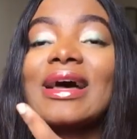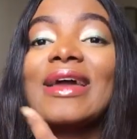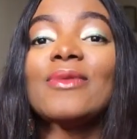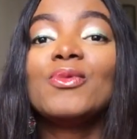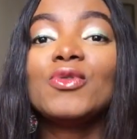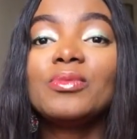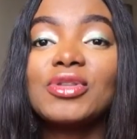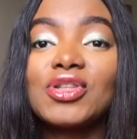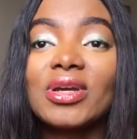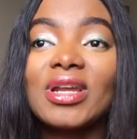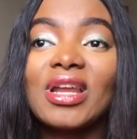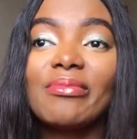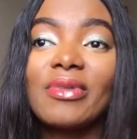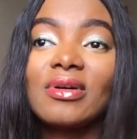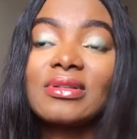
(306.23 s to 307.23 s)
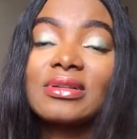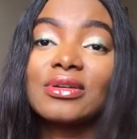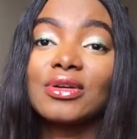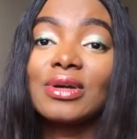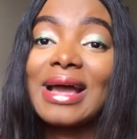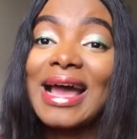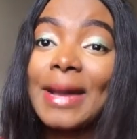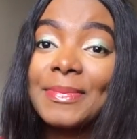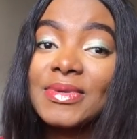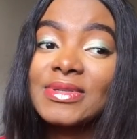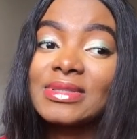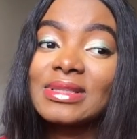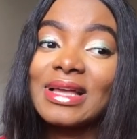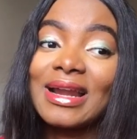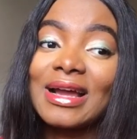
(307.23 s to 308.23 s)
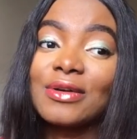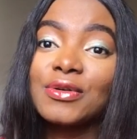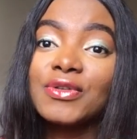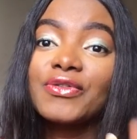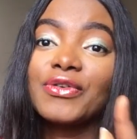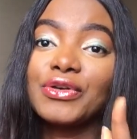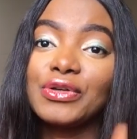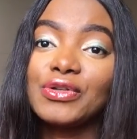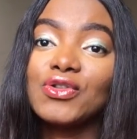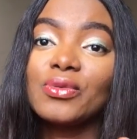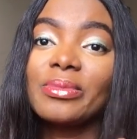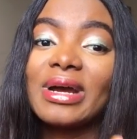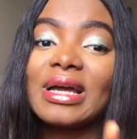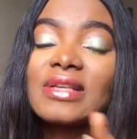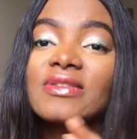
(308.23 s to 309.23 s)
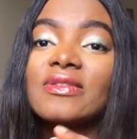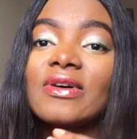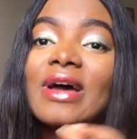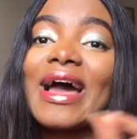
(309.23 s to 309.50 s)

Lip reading: I would be talking about apps that are good for YouTubers.